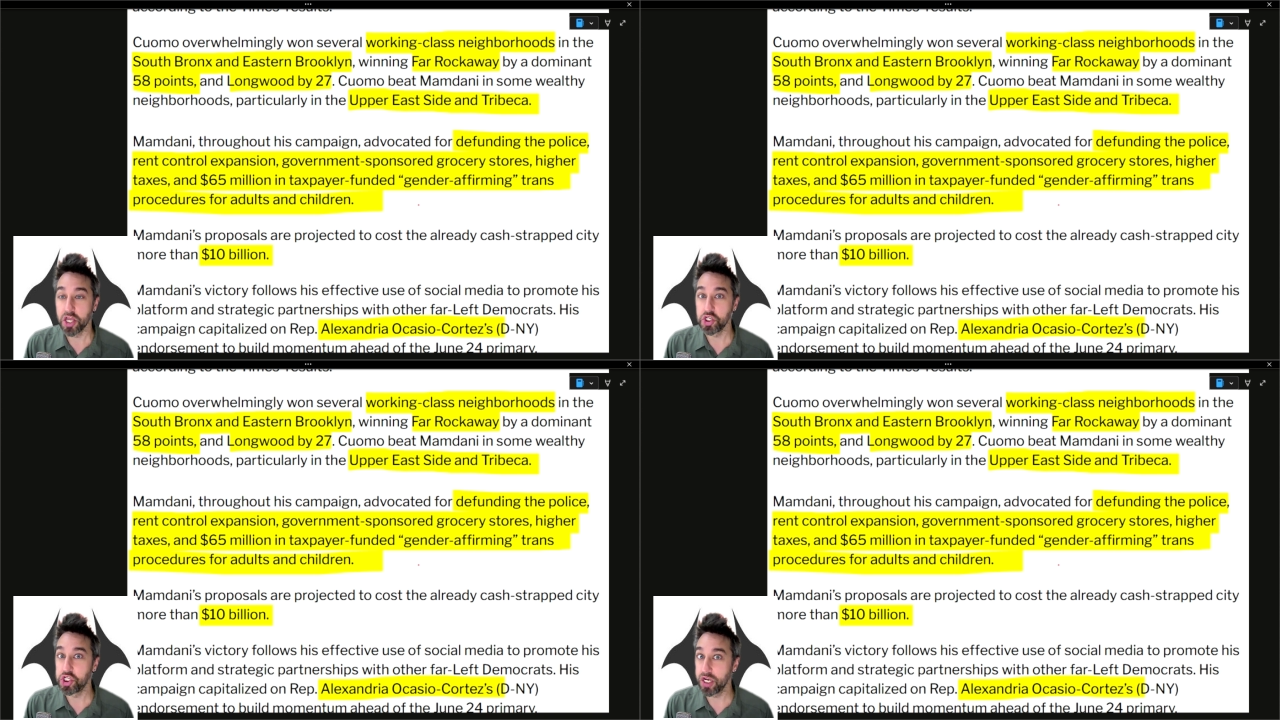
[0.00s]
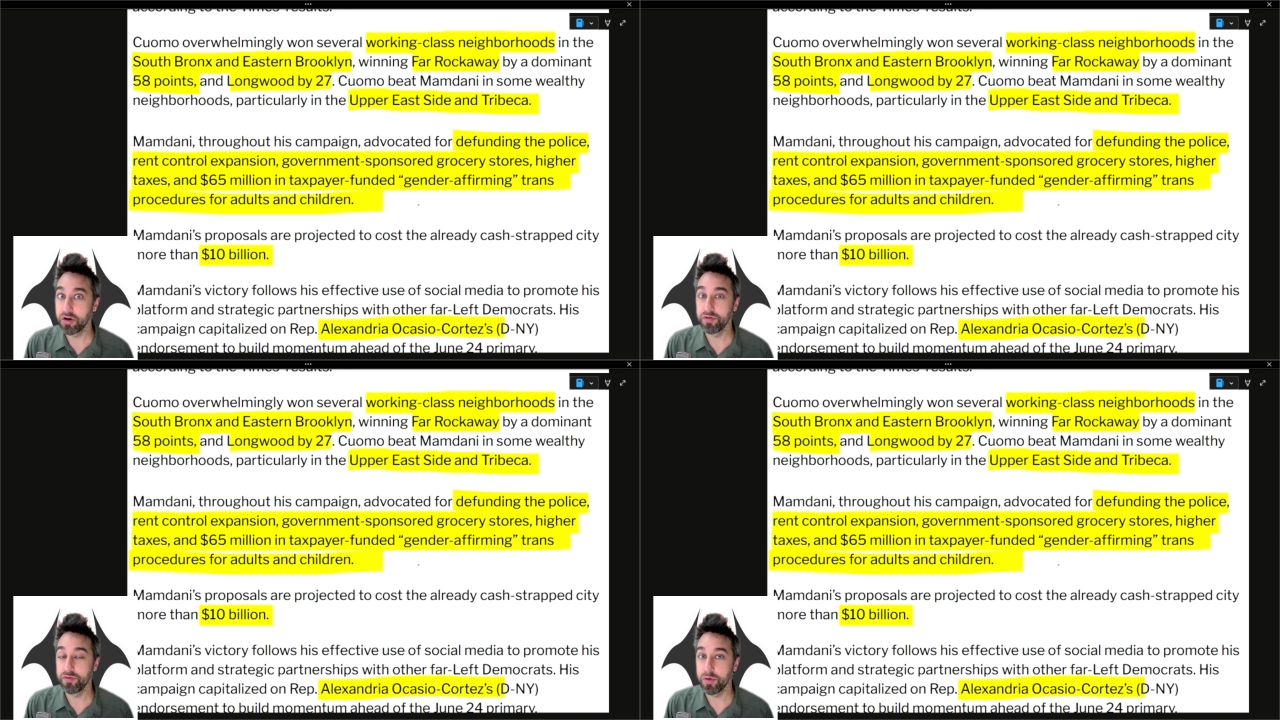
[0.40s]

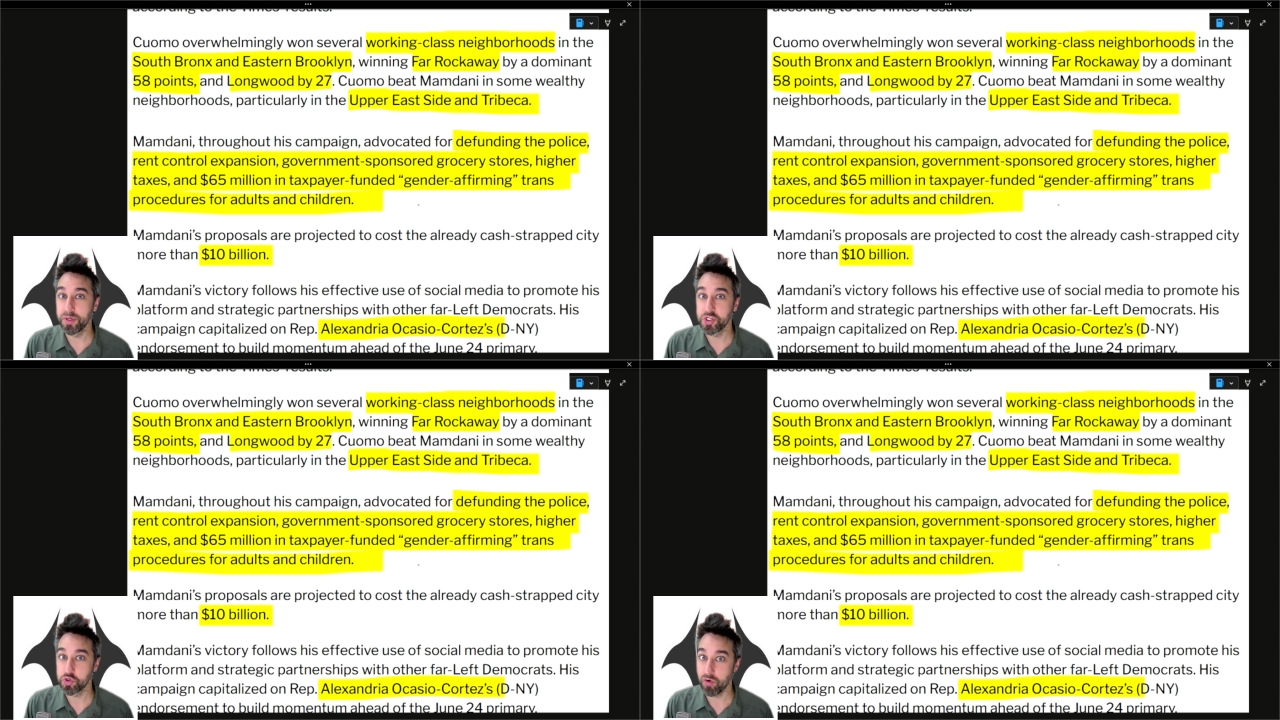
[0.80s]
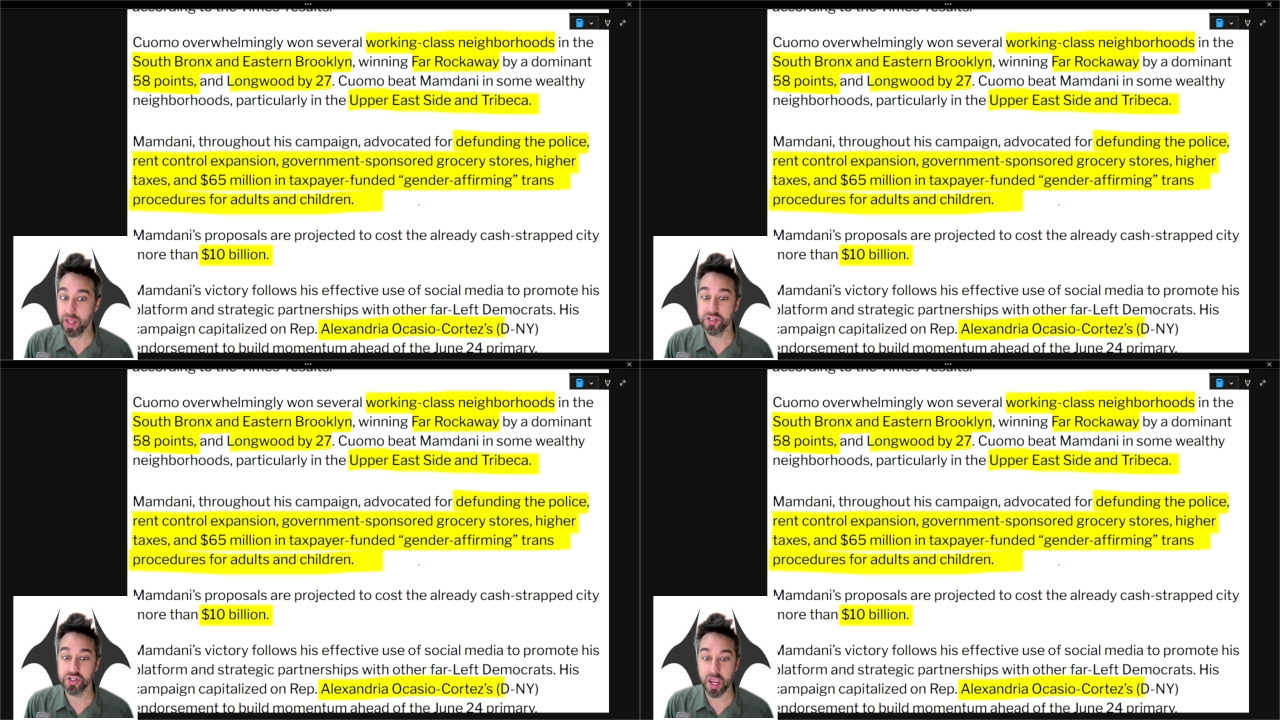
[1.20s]
gender-affirming
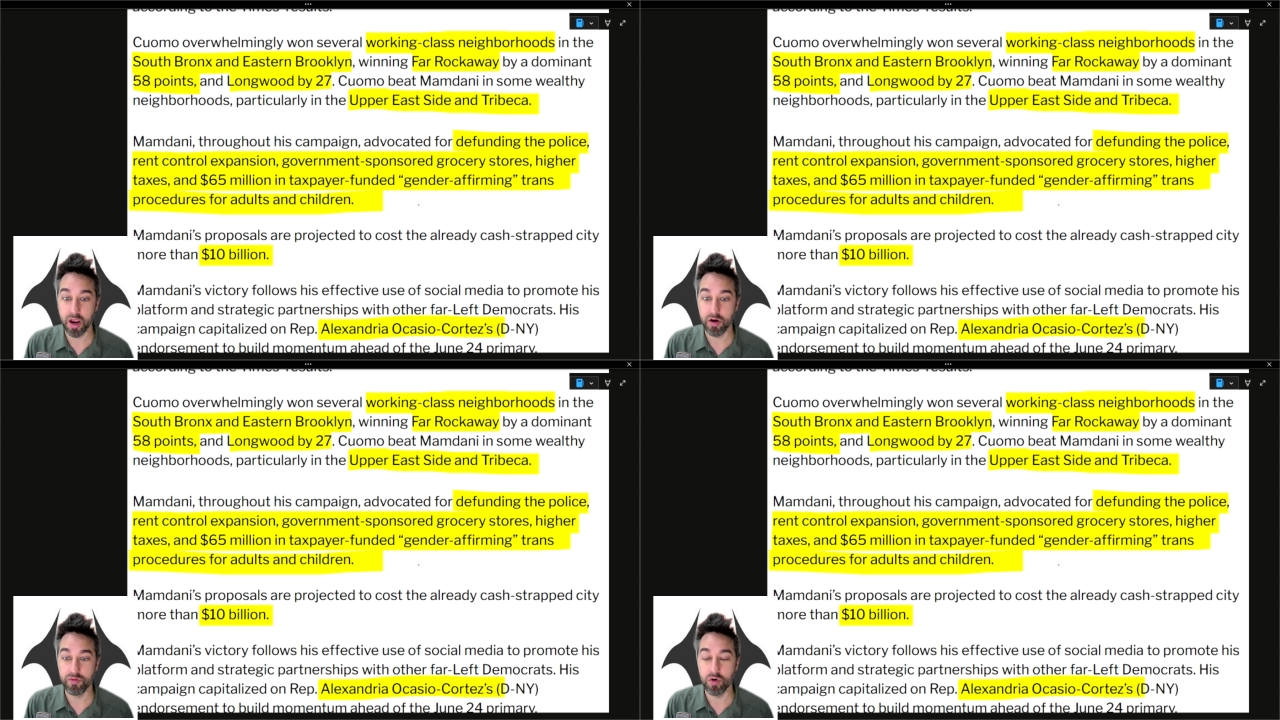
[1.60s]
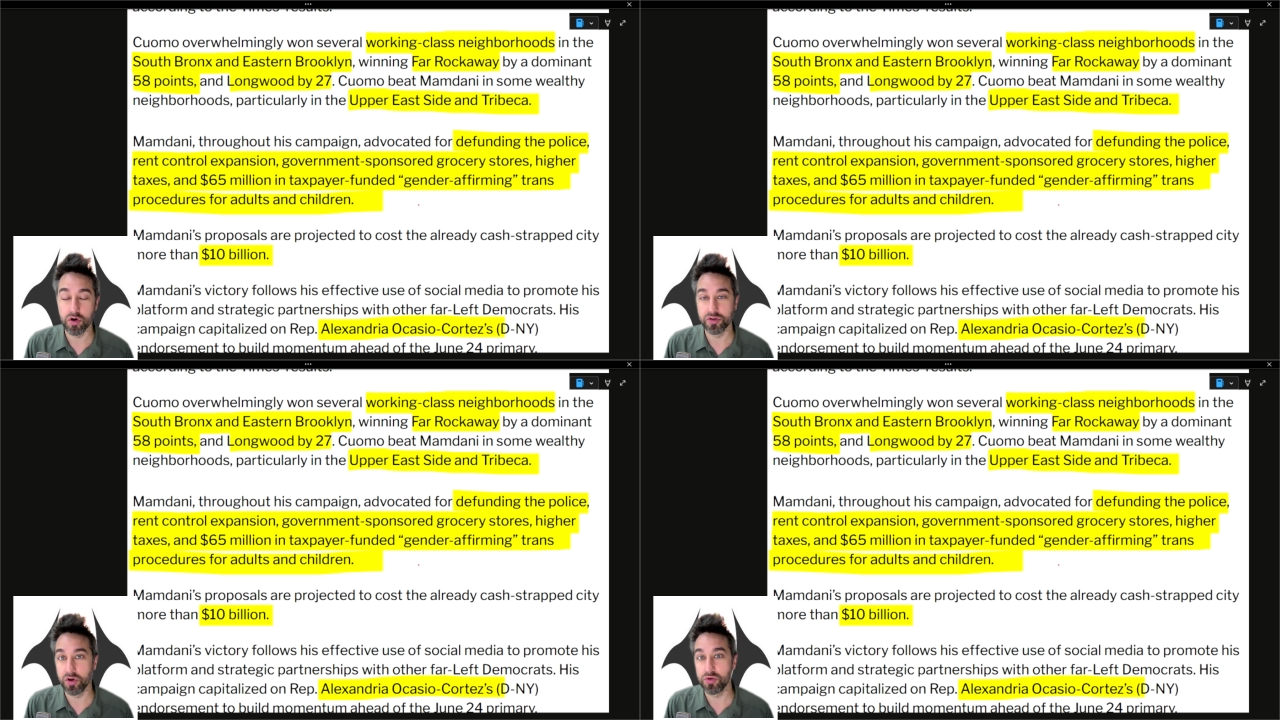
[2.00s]
trans care for
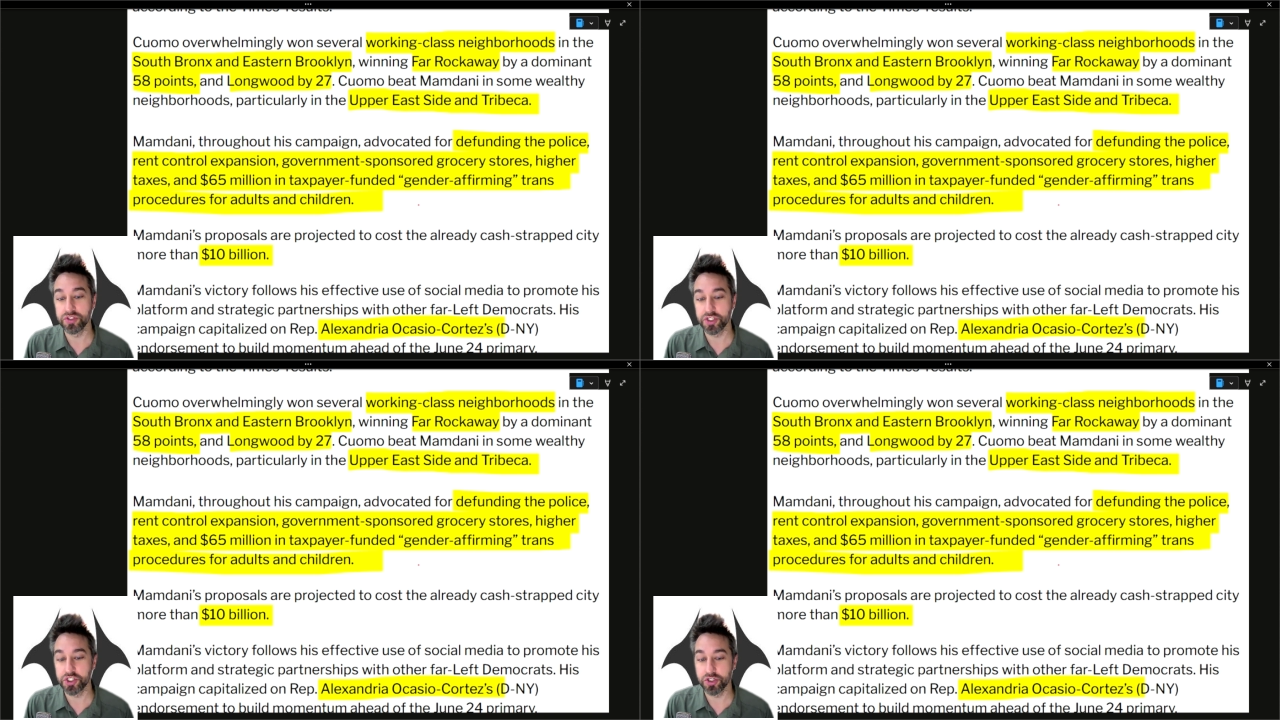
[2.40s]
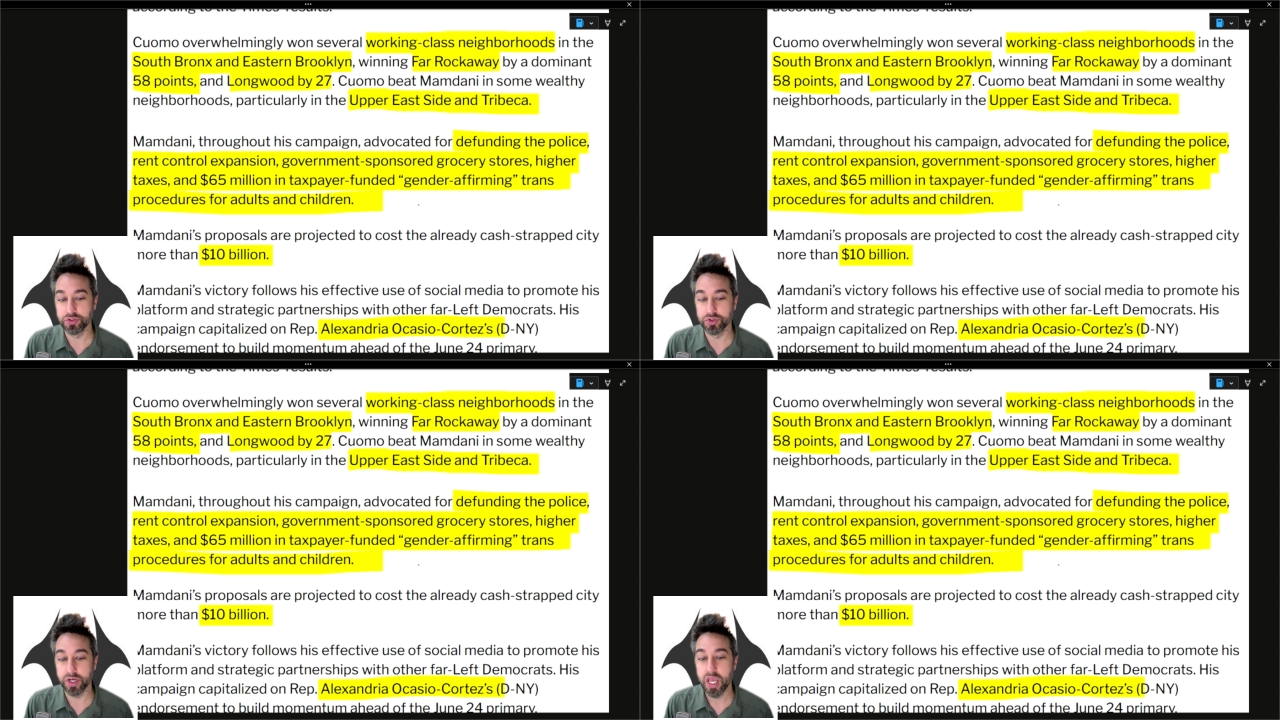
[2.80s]
adults and
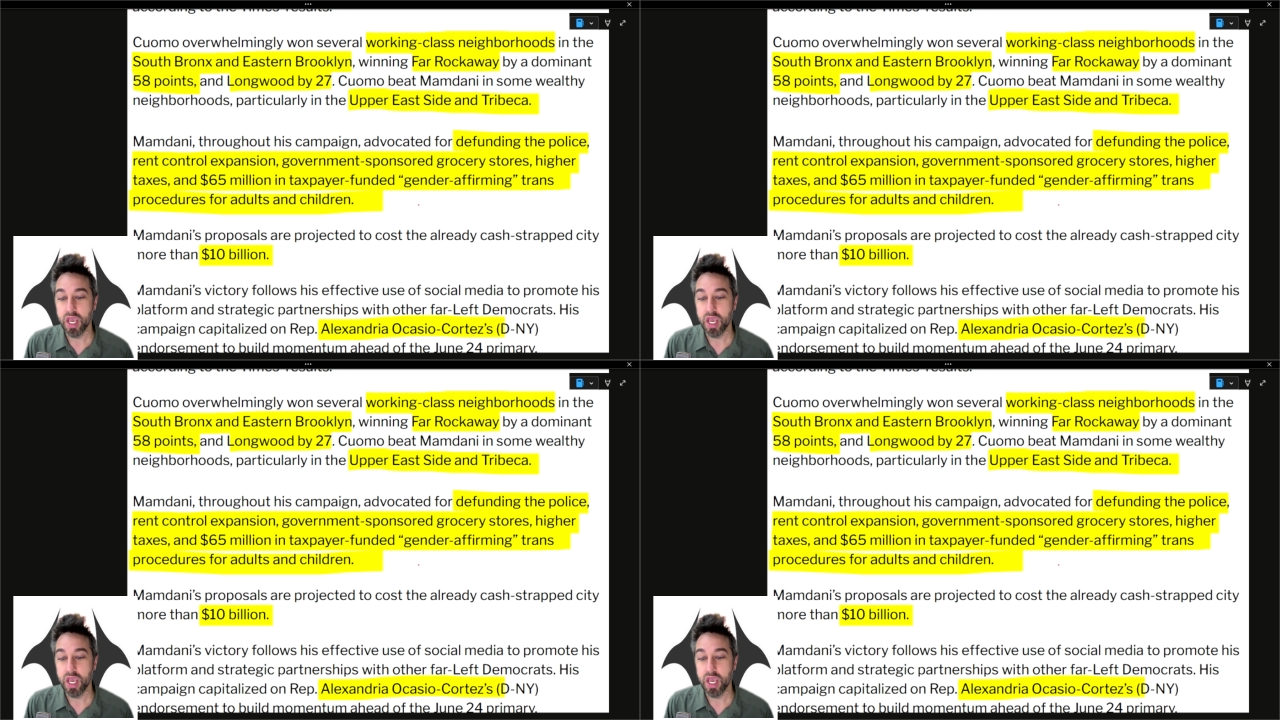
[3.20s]
children.